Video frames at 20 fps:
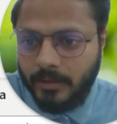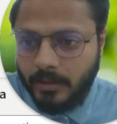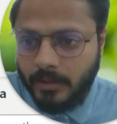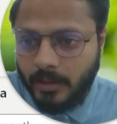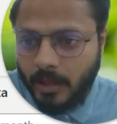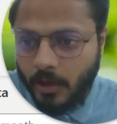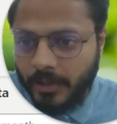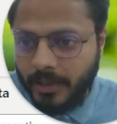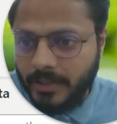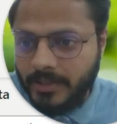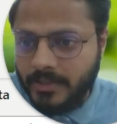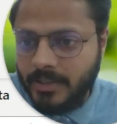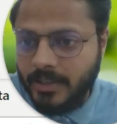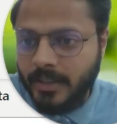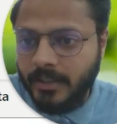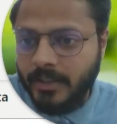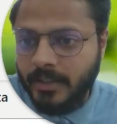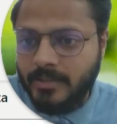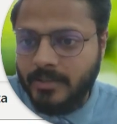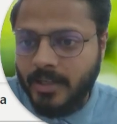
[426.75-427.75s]
Now you can see
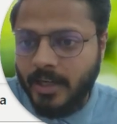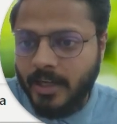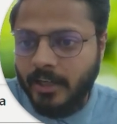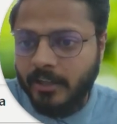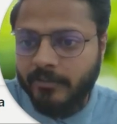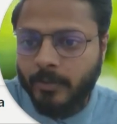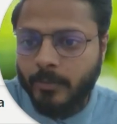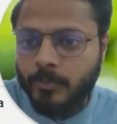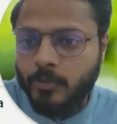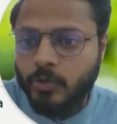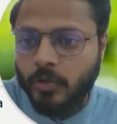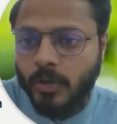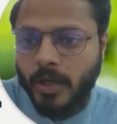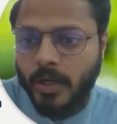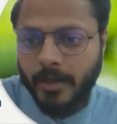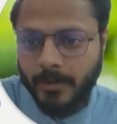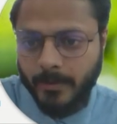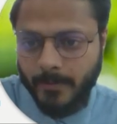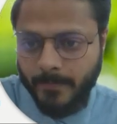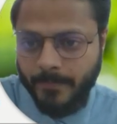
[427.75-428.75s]
it is starting from July,
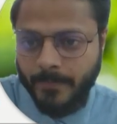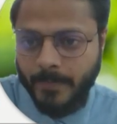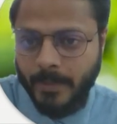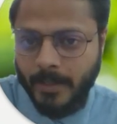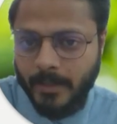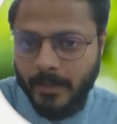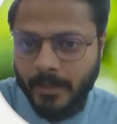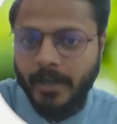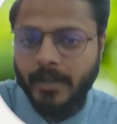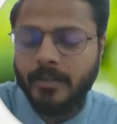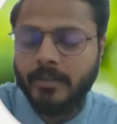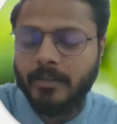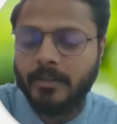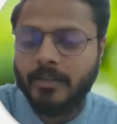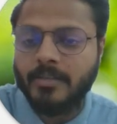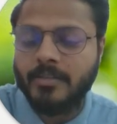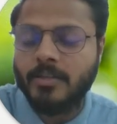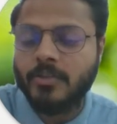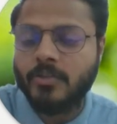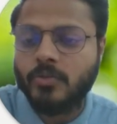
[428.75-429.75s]
right?
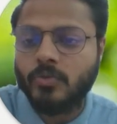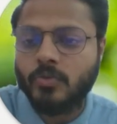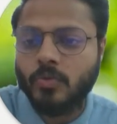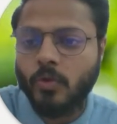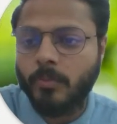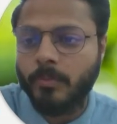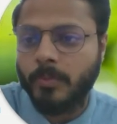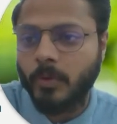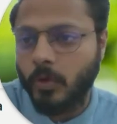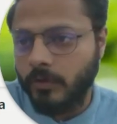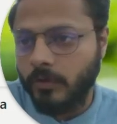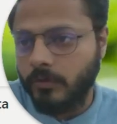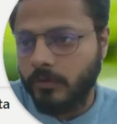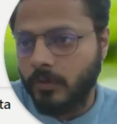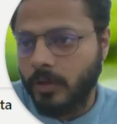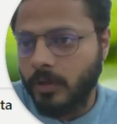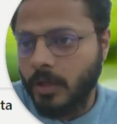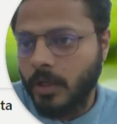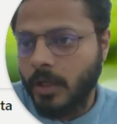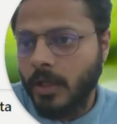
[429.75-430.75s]
This is so beautiful.
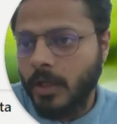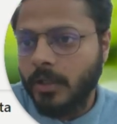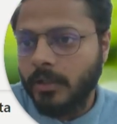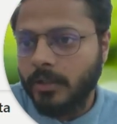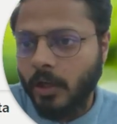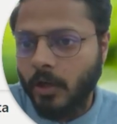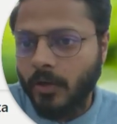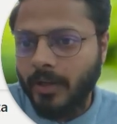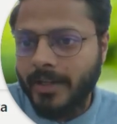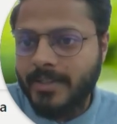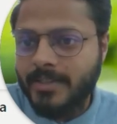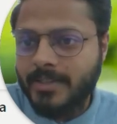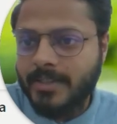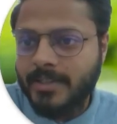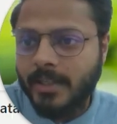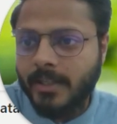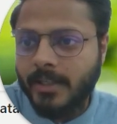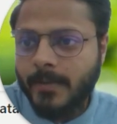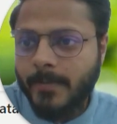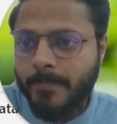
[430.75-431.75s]
Now let's
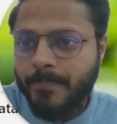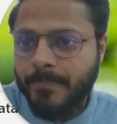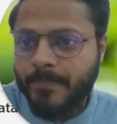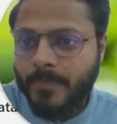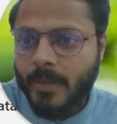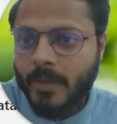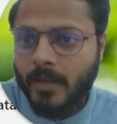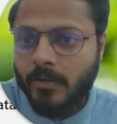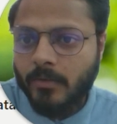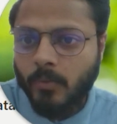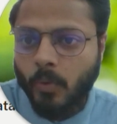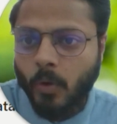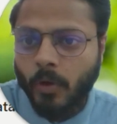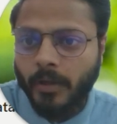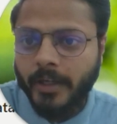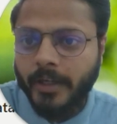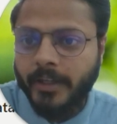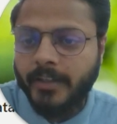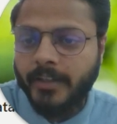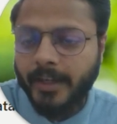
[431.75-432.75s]
see
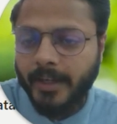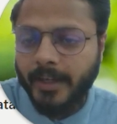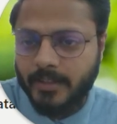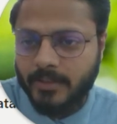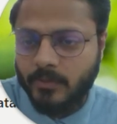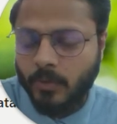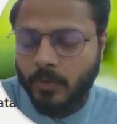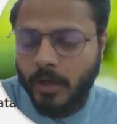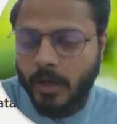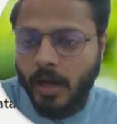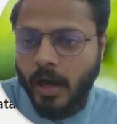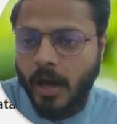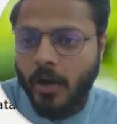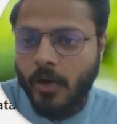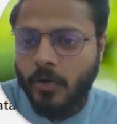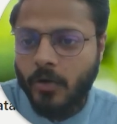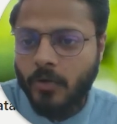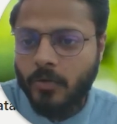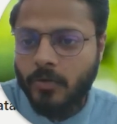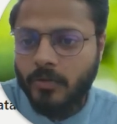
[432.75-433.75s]
what it takes,
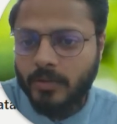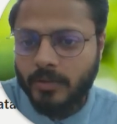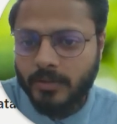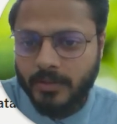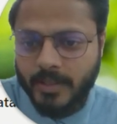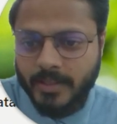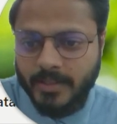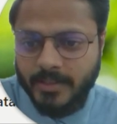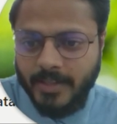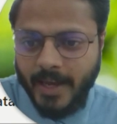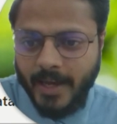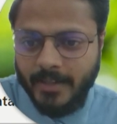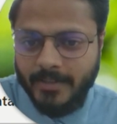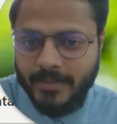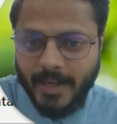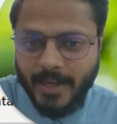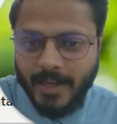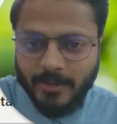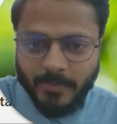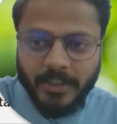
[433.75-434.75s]
how this DAX
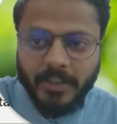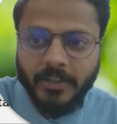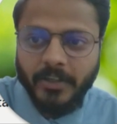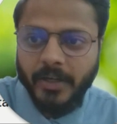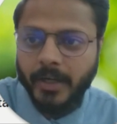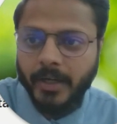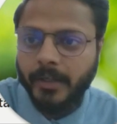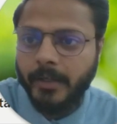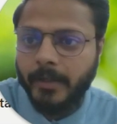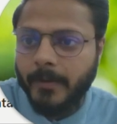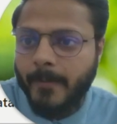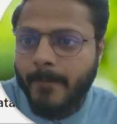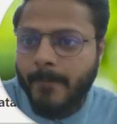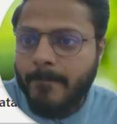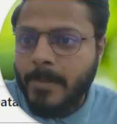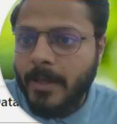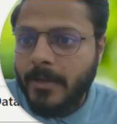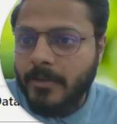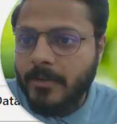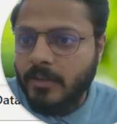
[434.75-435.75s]
has been created.
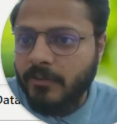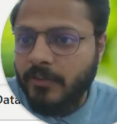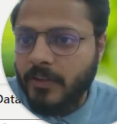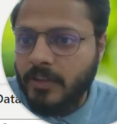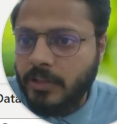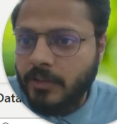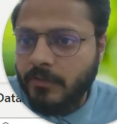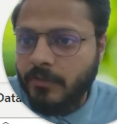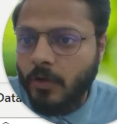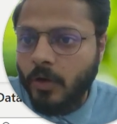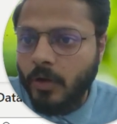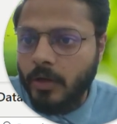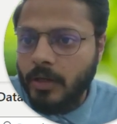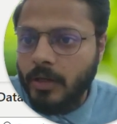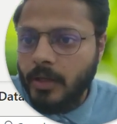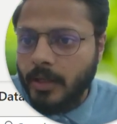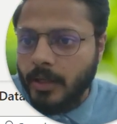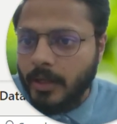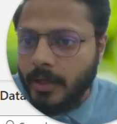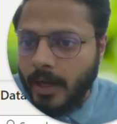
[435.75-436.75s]
So first of all,
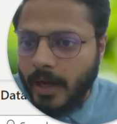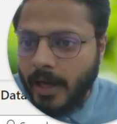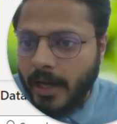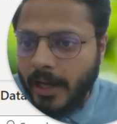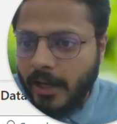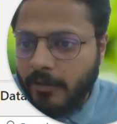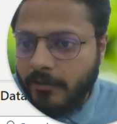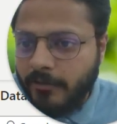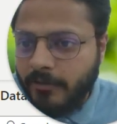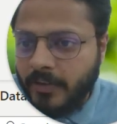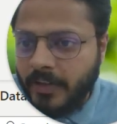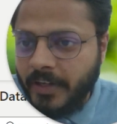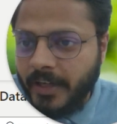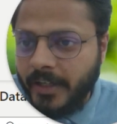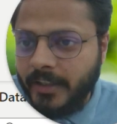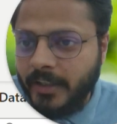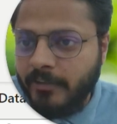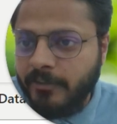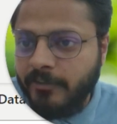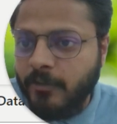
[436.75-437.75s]
I have
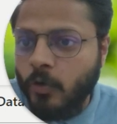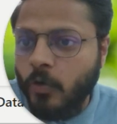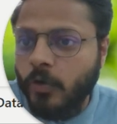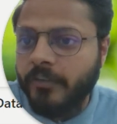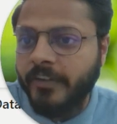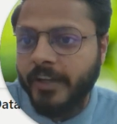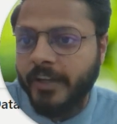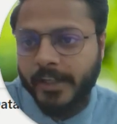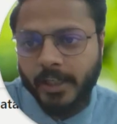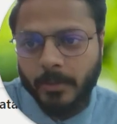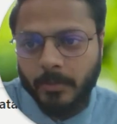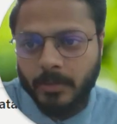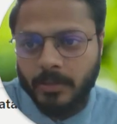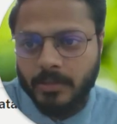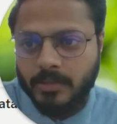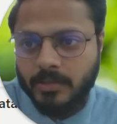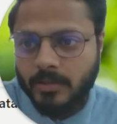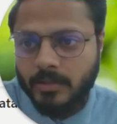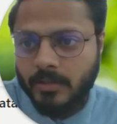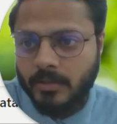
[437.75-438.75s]
created 4
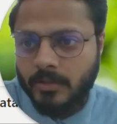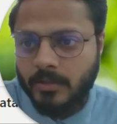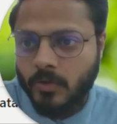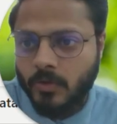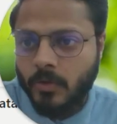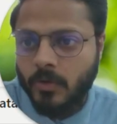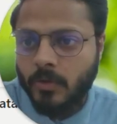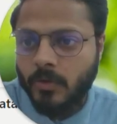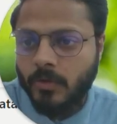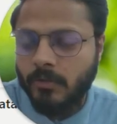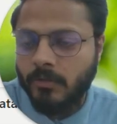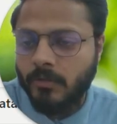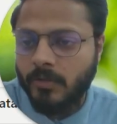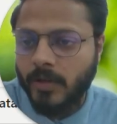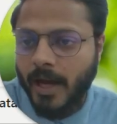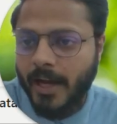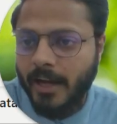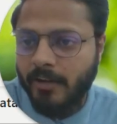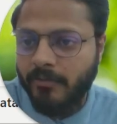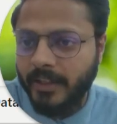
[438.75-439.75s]
variables. So
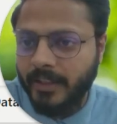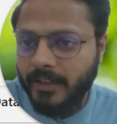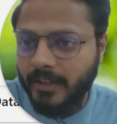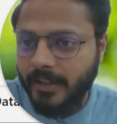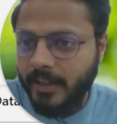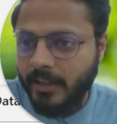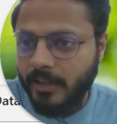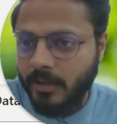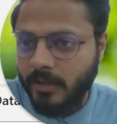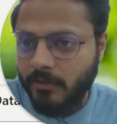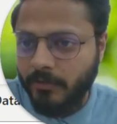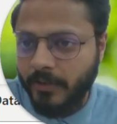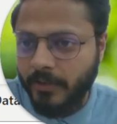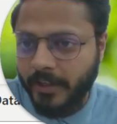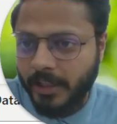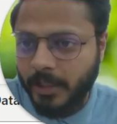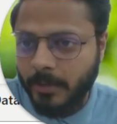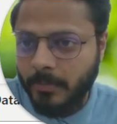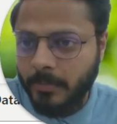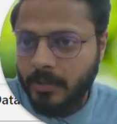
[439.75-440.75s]
I have declared a
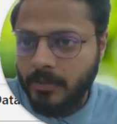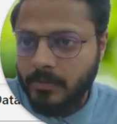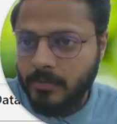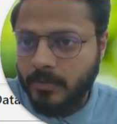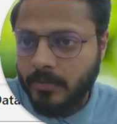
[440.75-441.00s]
variable